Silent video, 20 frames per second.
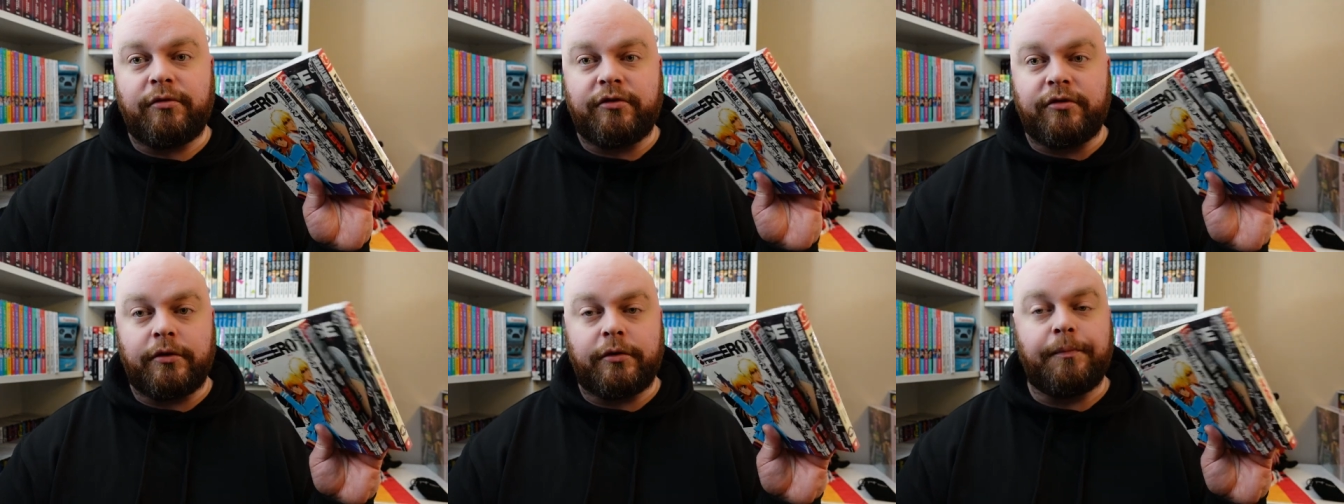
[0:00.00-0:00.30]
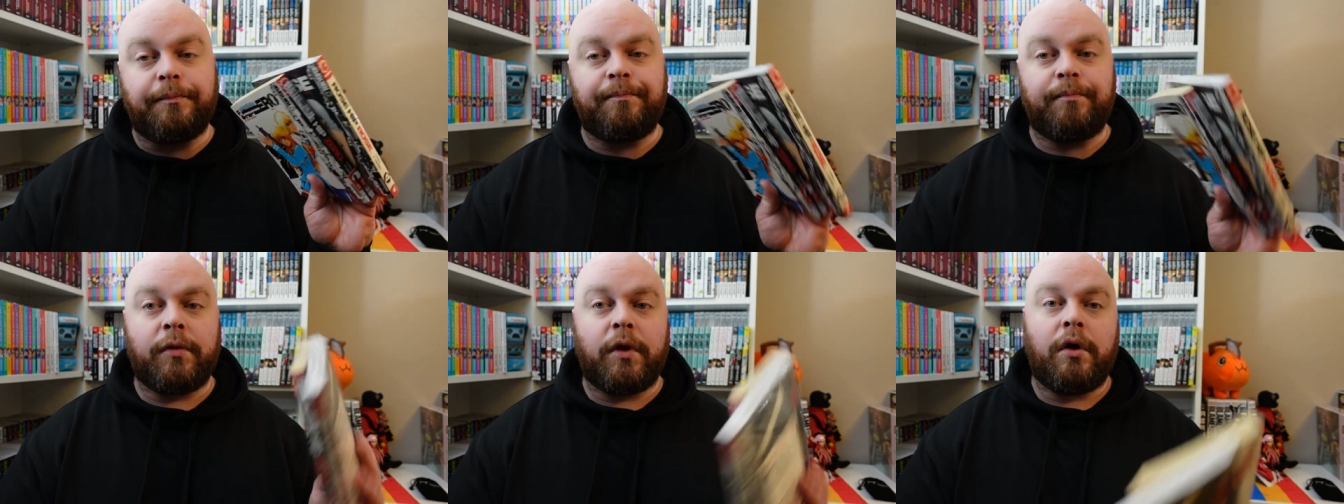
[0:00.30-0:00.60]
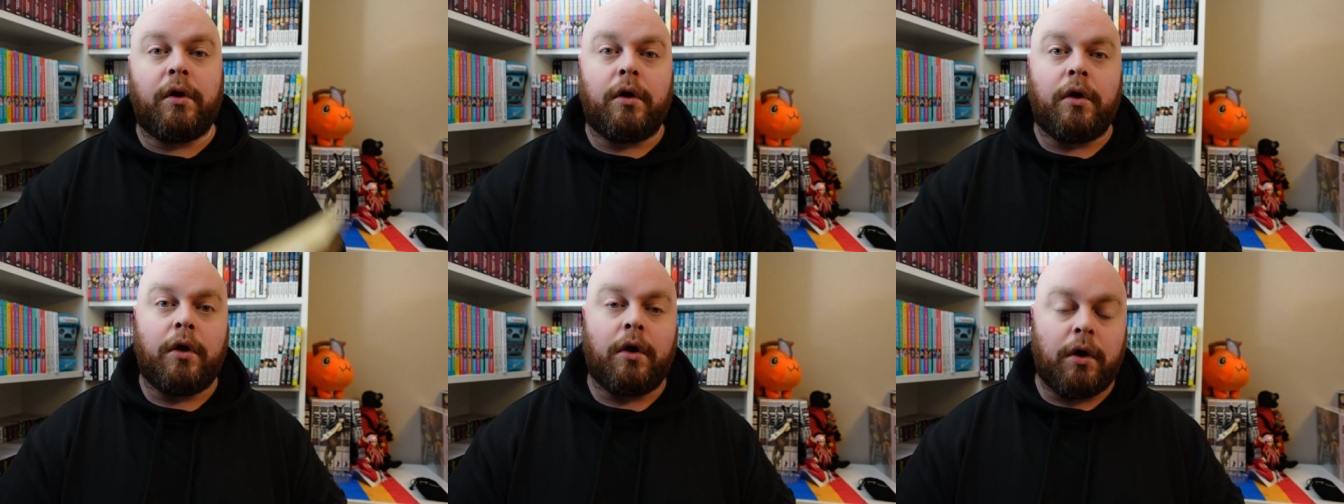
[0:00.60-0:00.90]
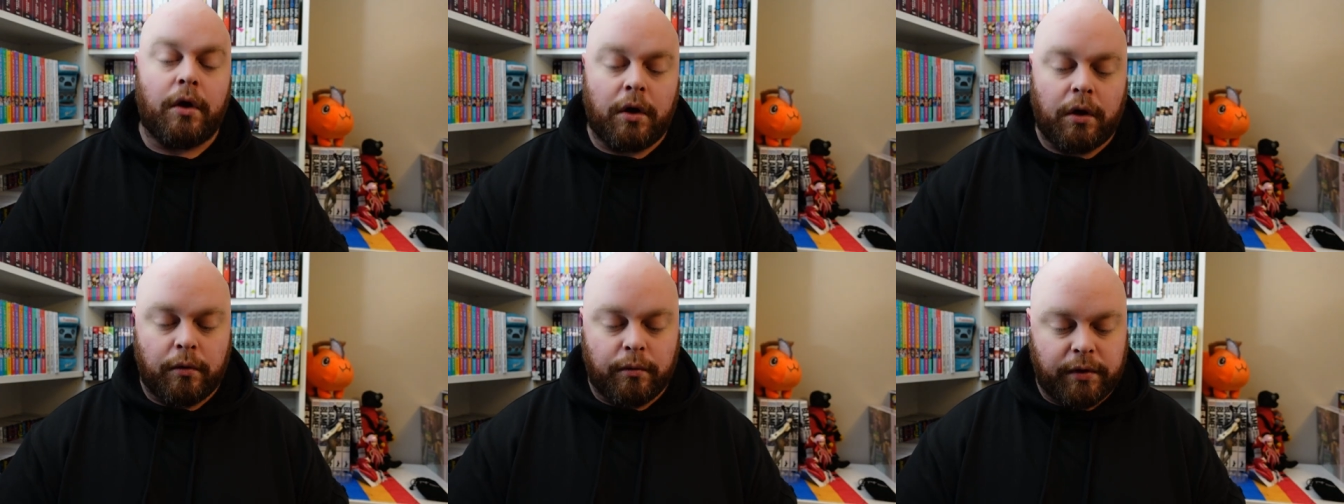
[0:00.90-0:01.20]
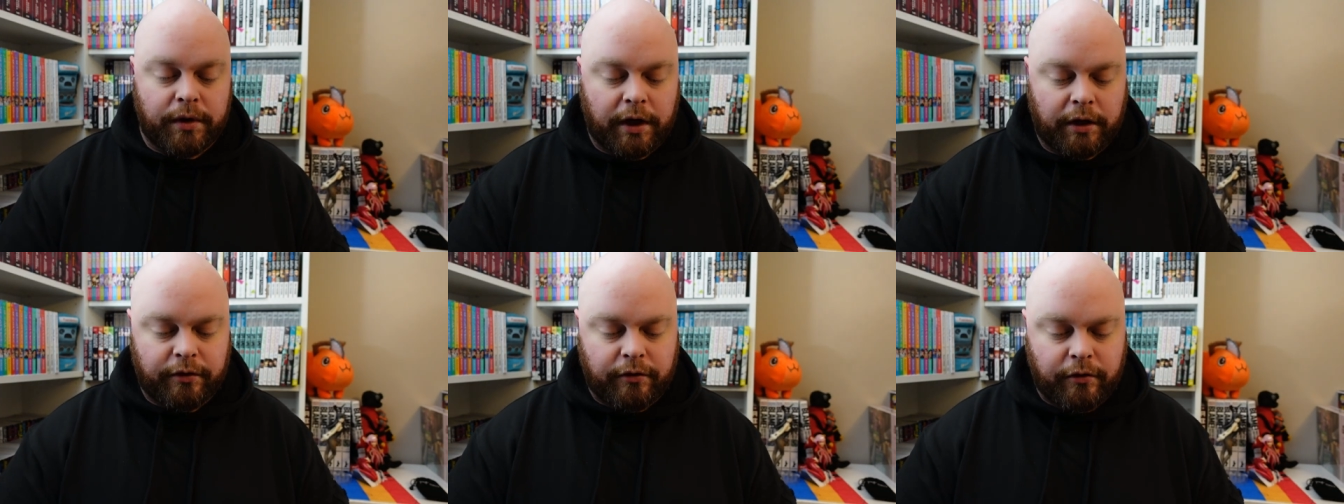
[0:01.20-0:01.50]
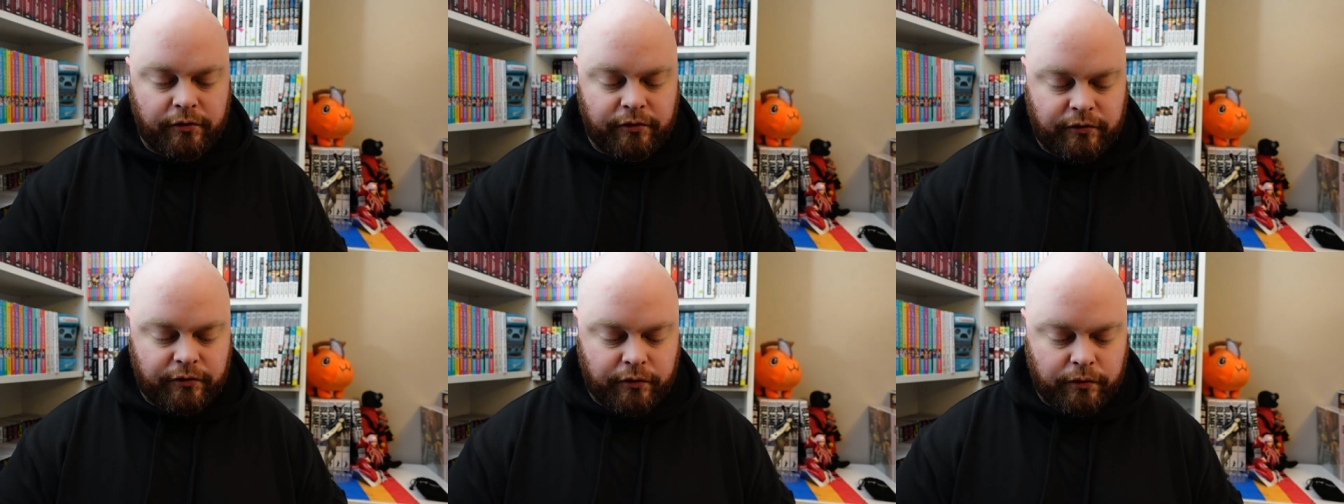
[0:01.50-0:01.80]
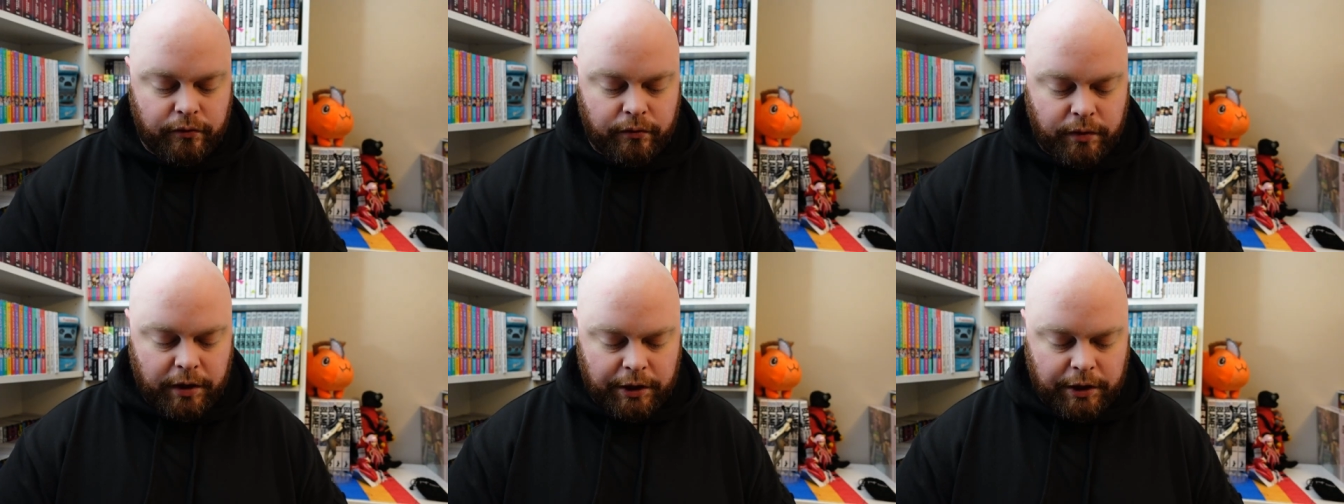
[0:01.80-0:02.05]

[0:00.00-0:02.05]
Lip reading: So we got those two.